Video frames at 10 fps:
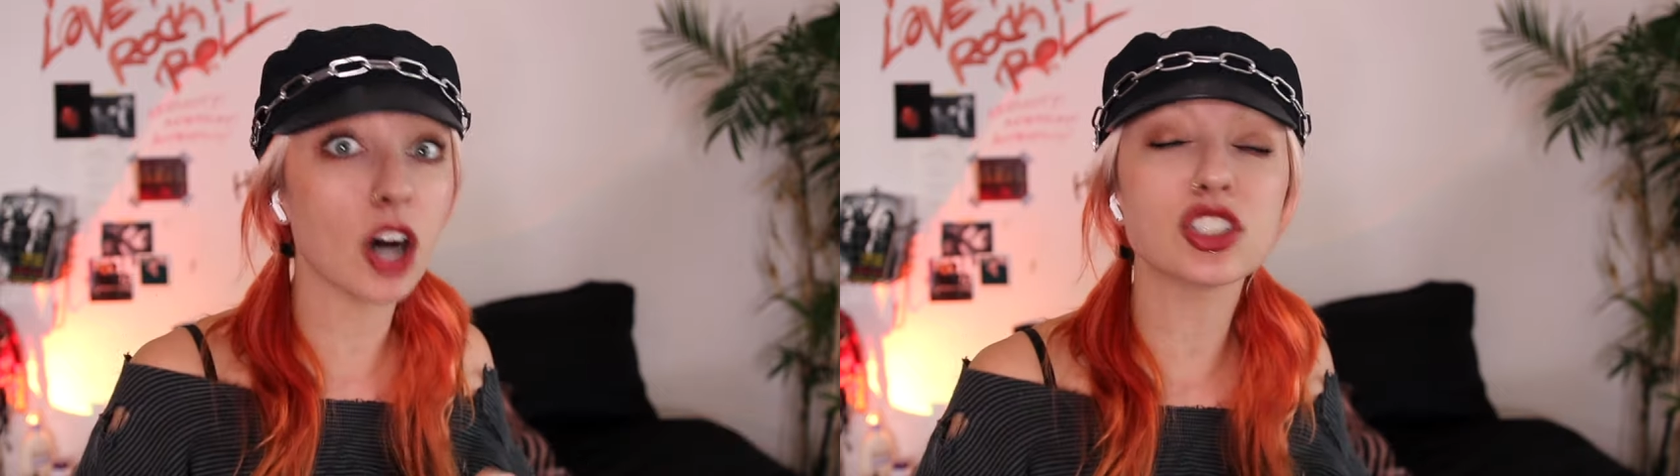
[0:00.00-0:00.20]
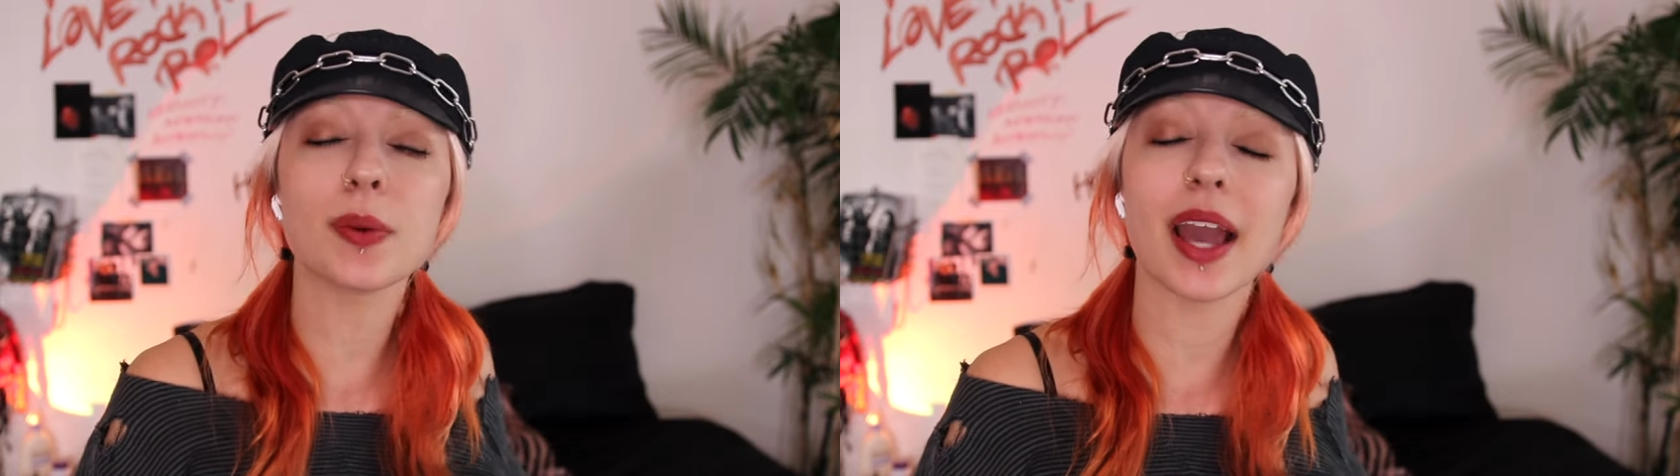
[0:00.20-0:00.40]

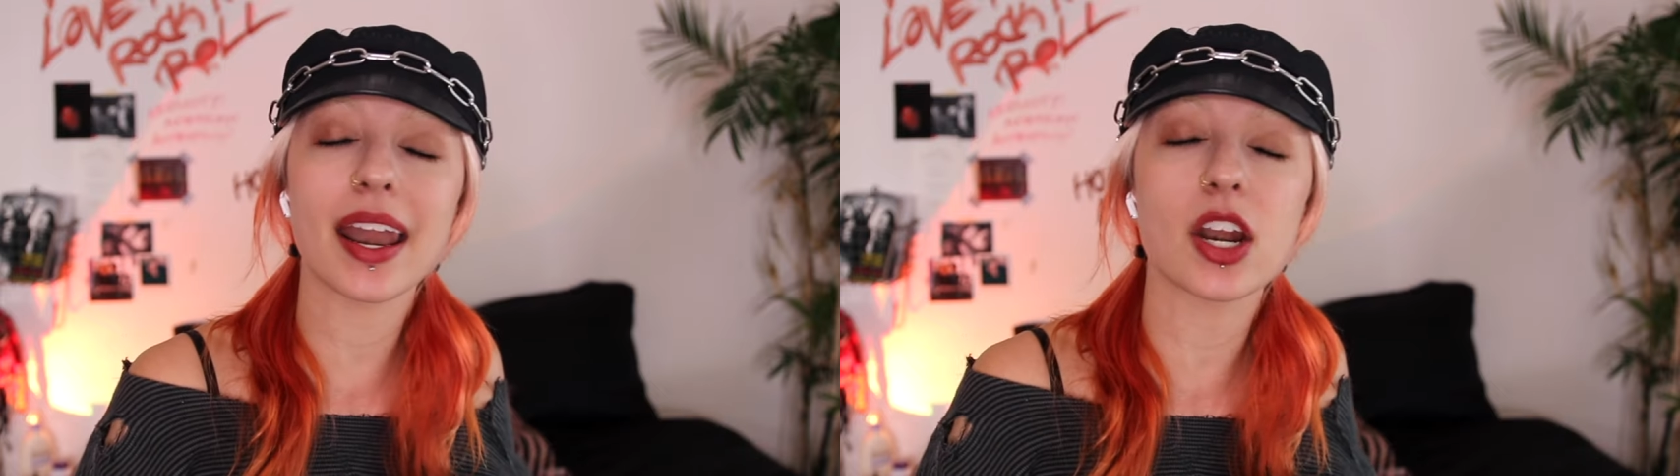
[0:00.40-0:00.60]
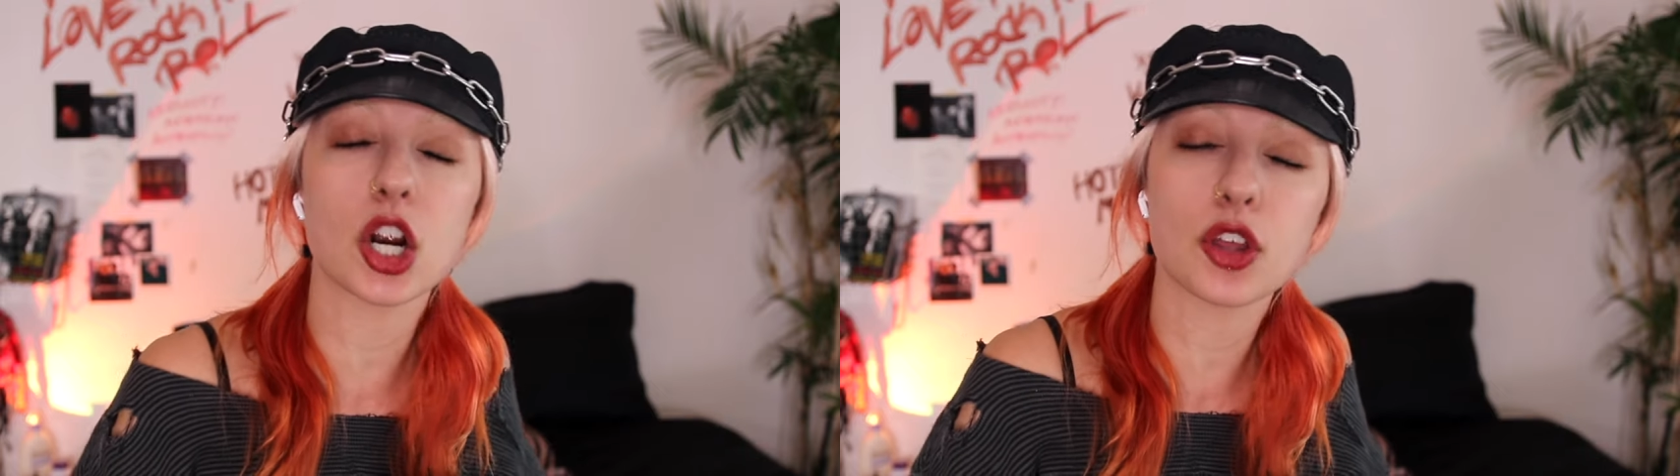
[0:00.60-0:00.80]
Also, we had
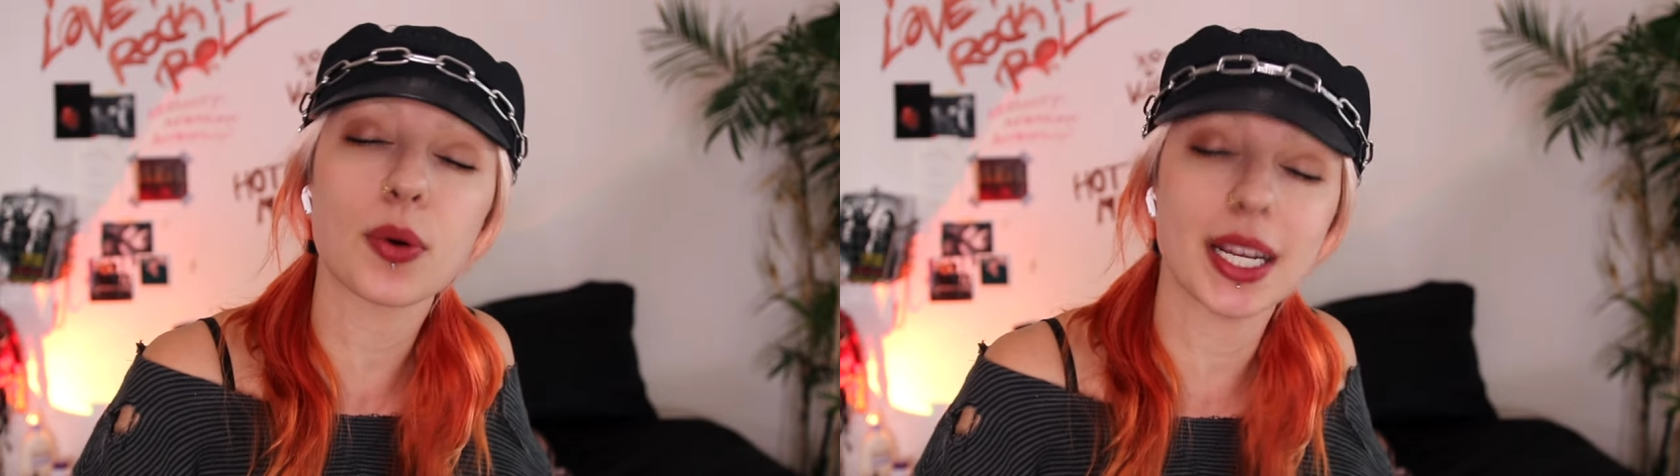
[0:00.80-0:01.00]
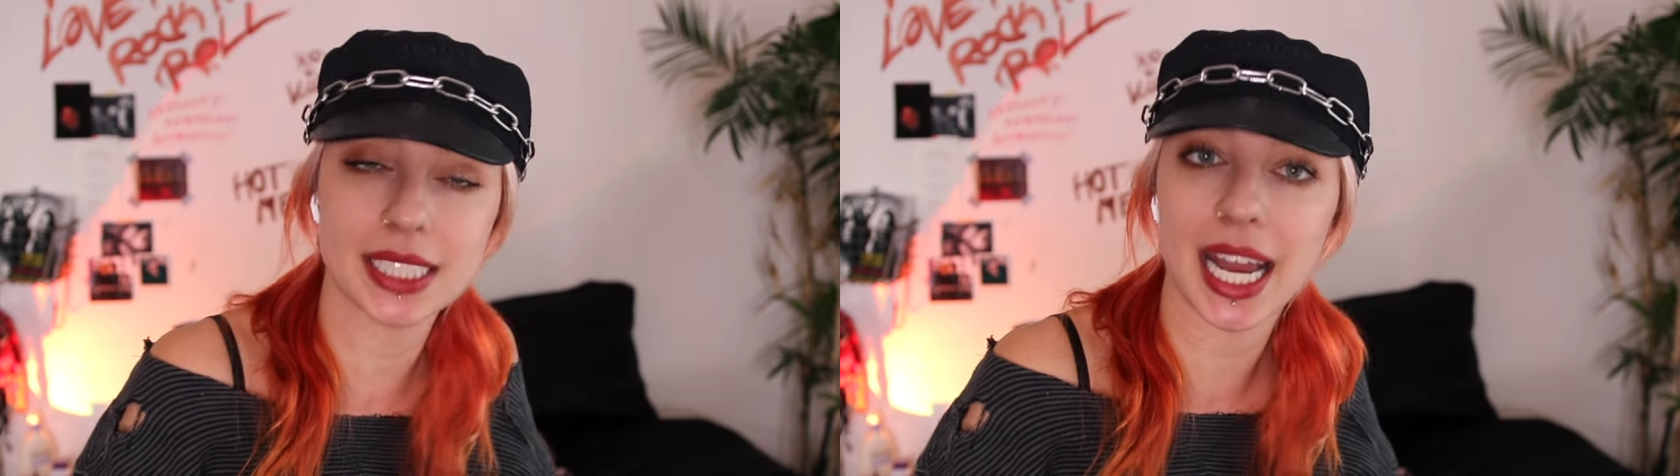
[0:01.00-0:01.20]
an
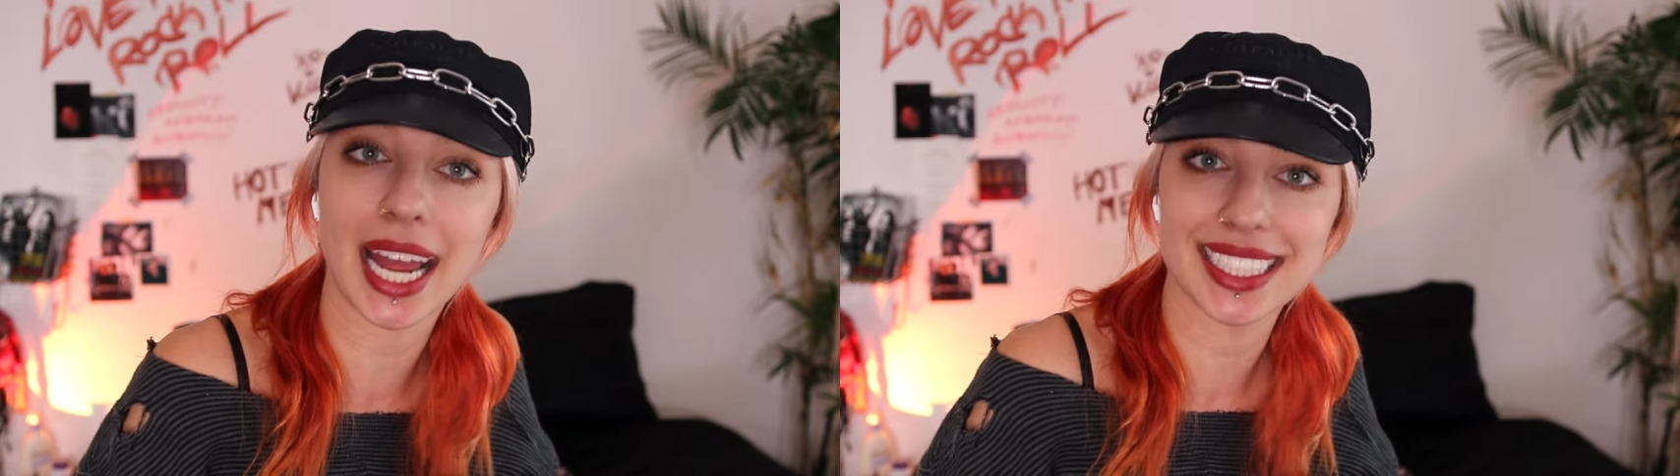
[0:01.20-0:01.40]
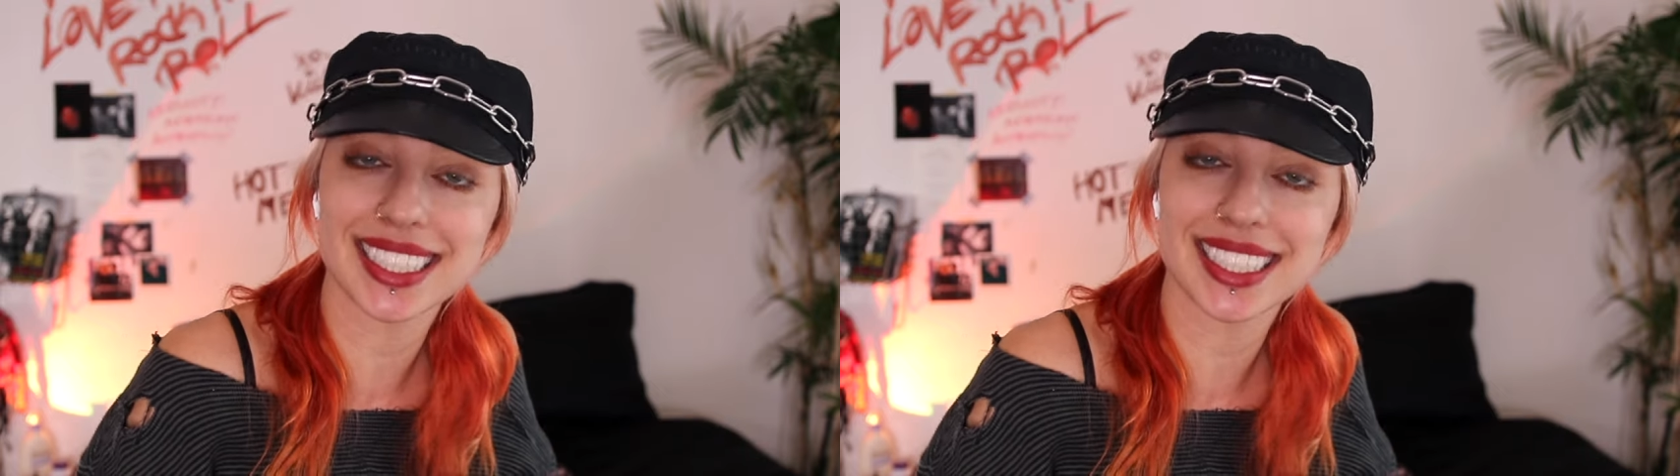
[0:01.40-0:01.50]
earthquake today.